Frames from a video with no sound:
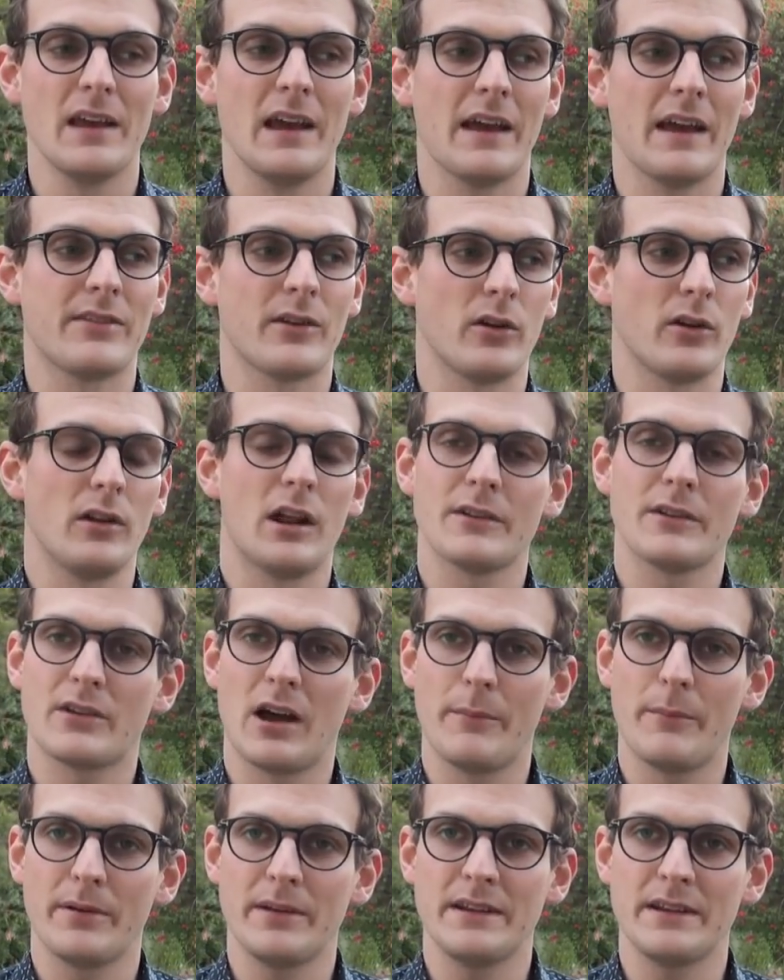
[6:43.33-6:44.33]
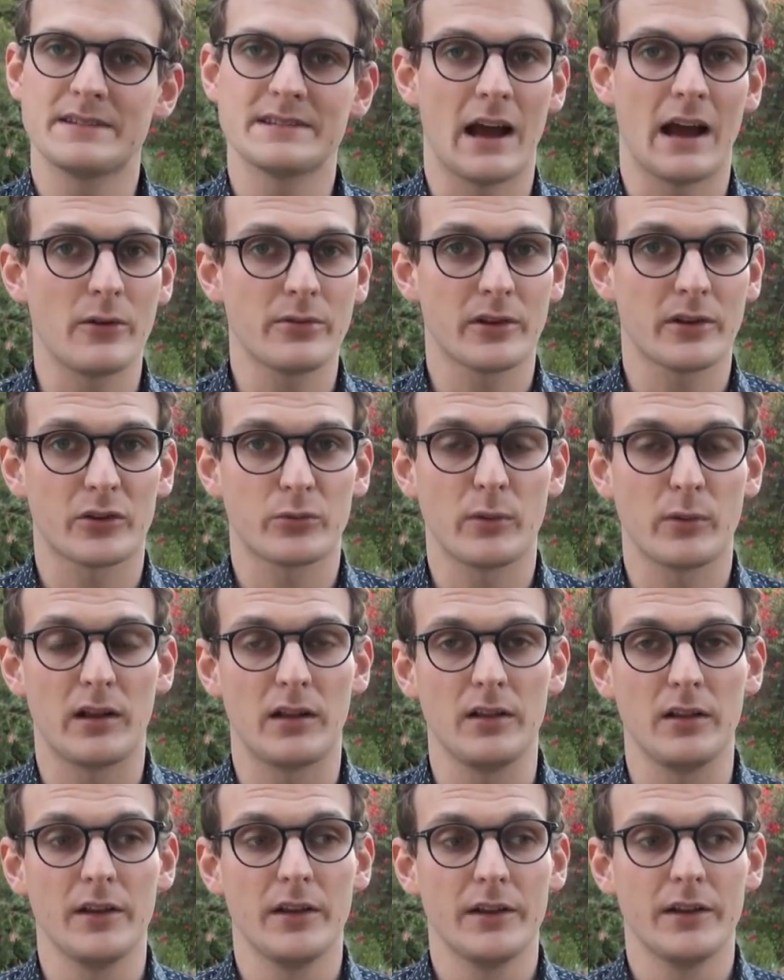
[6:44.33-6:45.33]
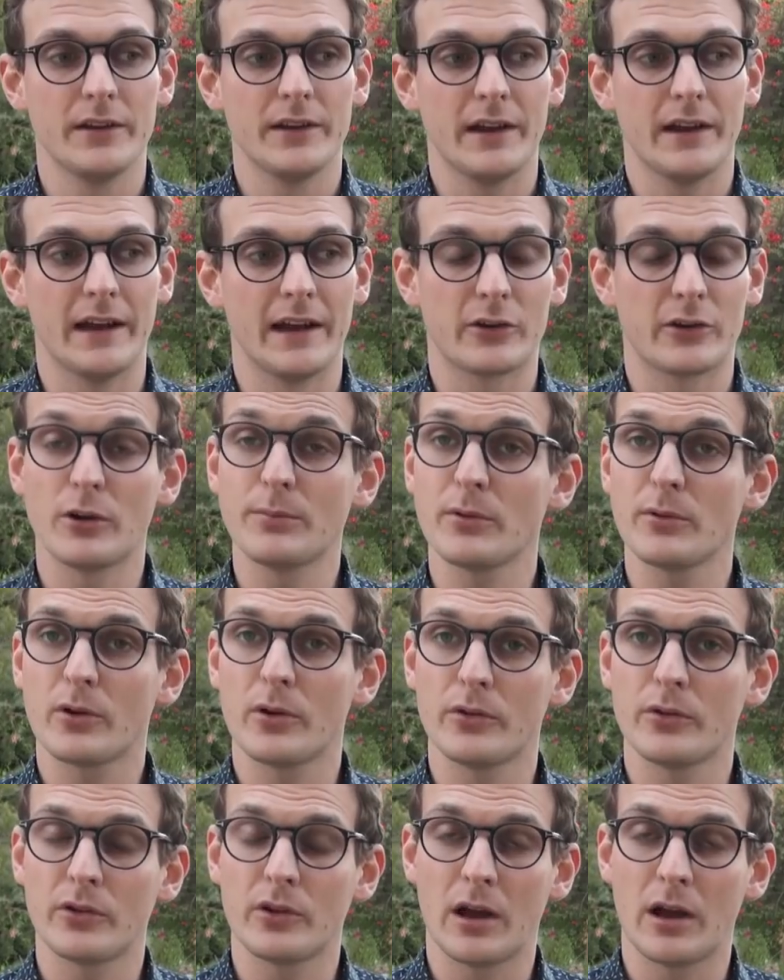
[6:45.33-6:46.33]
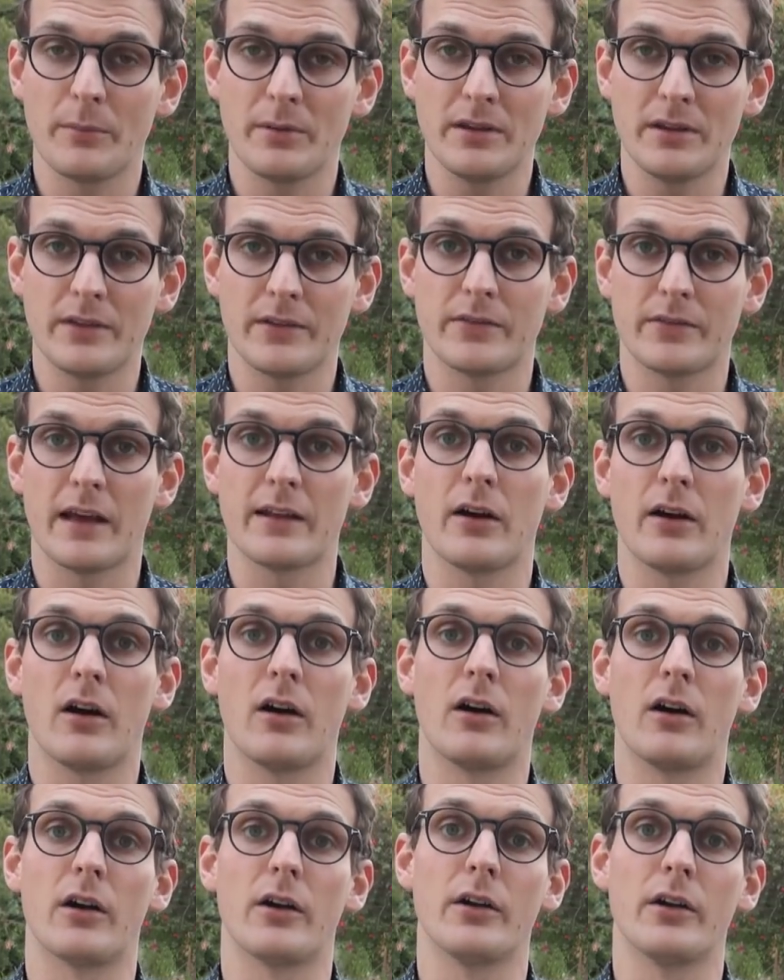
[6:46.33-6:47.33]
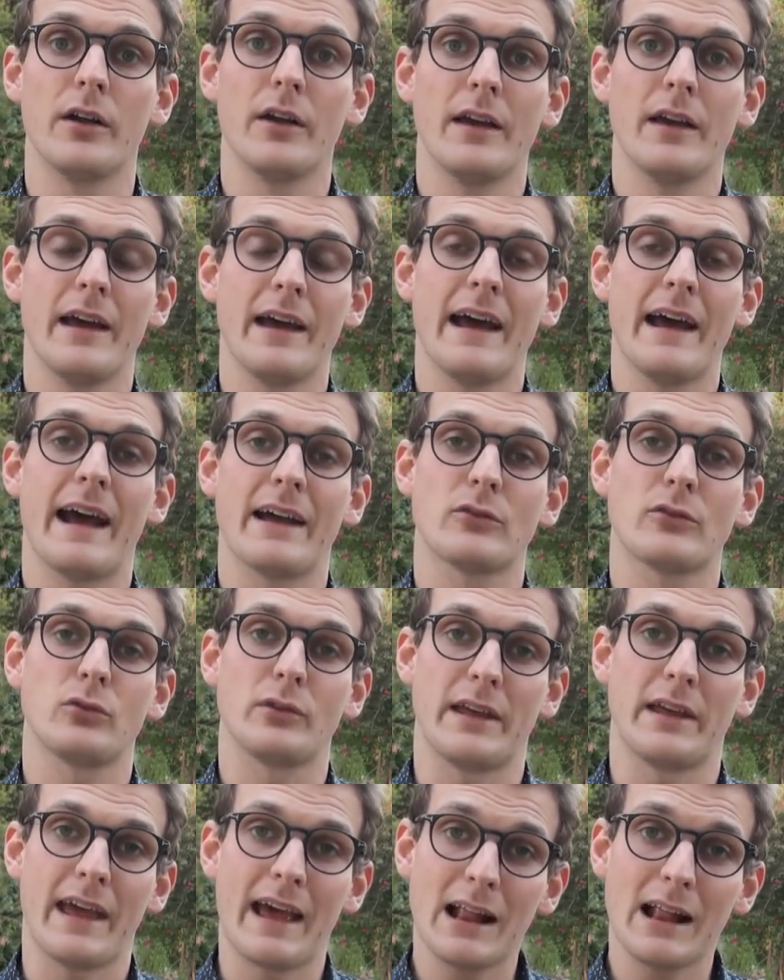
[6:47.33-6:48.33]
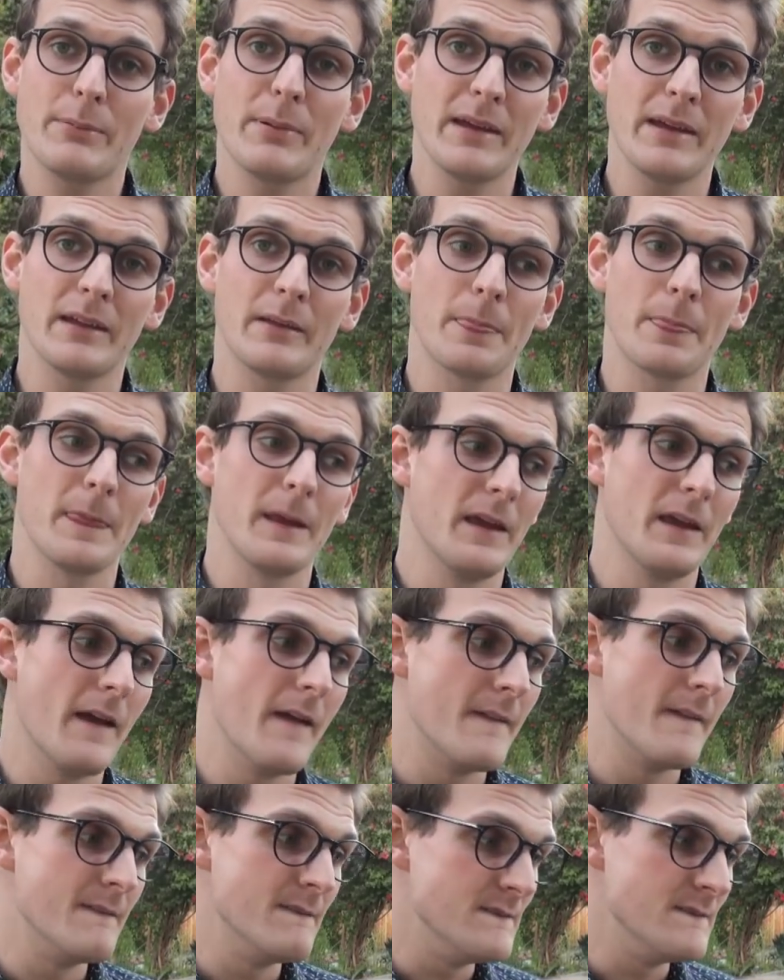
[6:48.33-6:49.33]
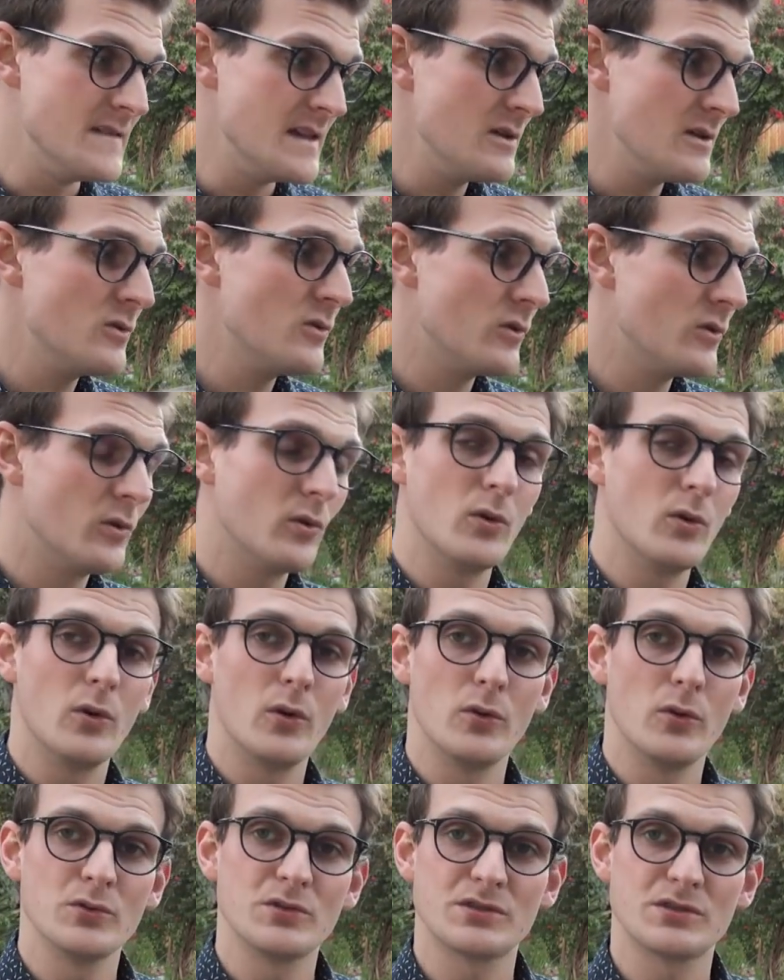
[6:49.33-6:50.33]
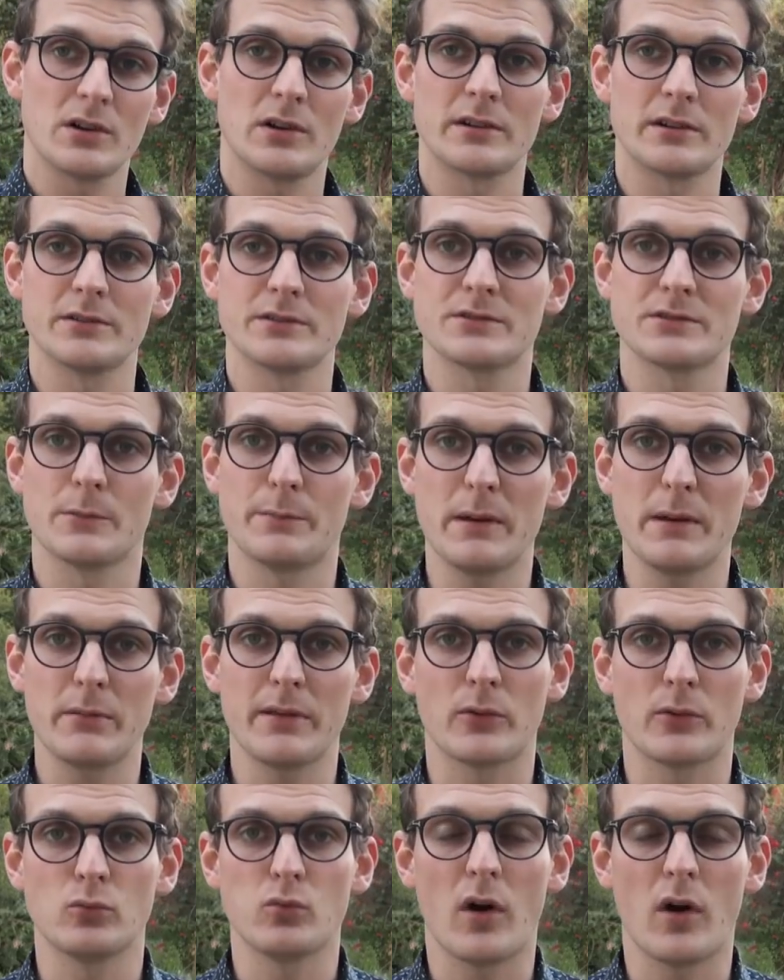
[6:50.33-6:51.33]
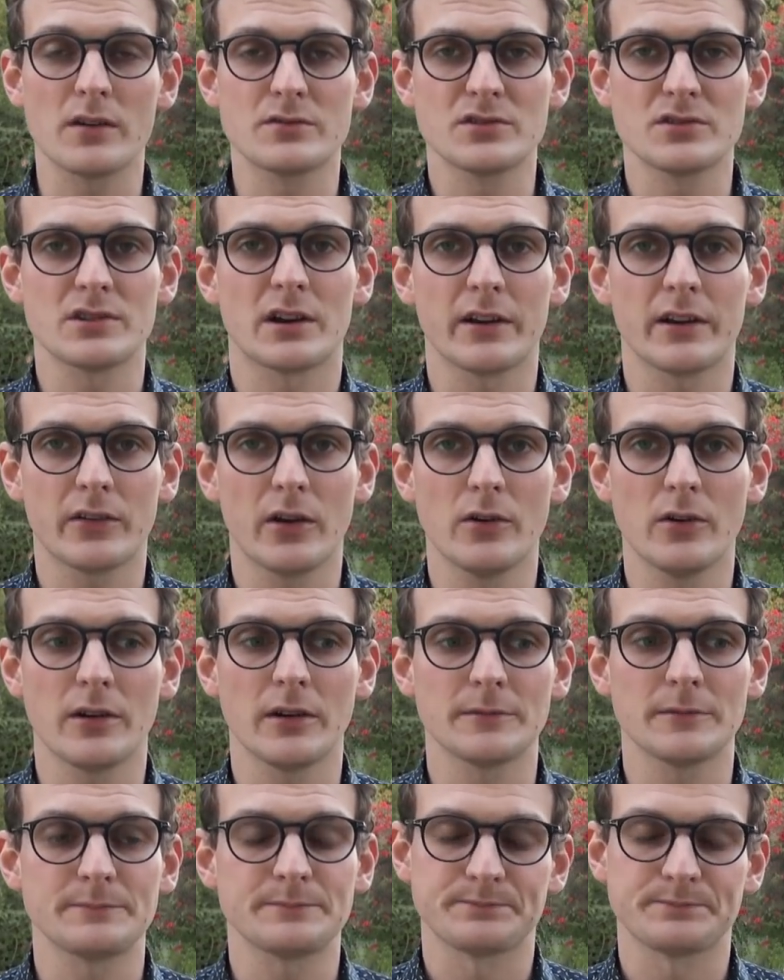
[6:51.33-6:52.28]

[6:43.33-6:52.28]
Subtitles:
And there are a lot of companies out there as well, cryptocurrency companies, that are actually helping new starters, so people that want to start a token,